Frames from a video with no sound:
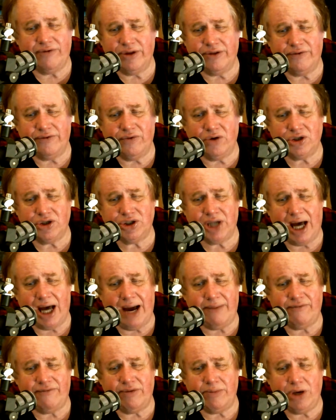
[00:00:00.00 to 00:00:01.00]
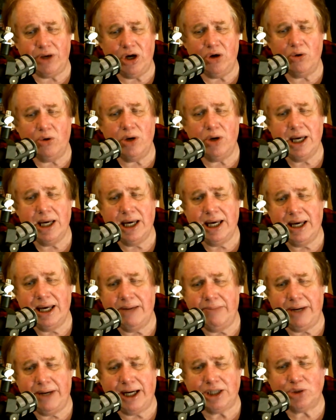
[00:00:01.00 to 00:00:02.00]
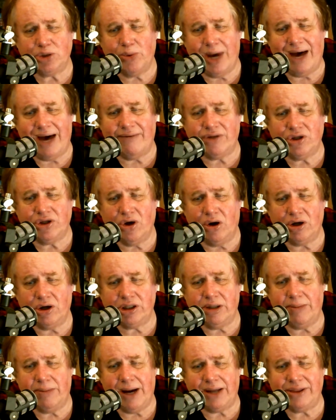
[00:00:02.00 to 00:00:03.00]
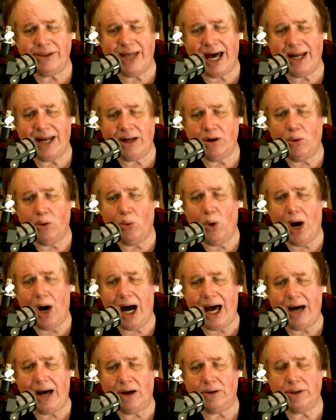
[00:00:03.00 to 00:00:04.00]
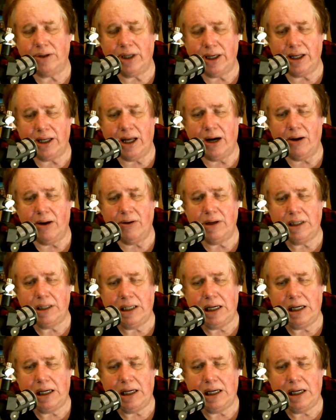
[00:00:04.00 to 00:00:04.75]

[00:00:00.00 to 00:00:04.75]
for the first time from you because we haven't talked about that in a while, you know?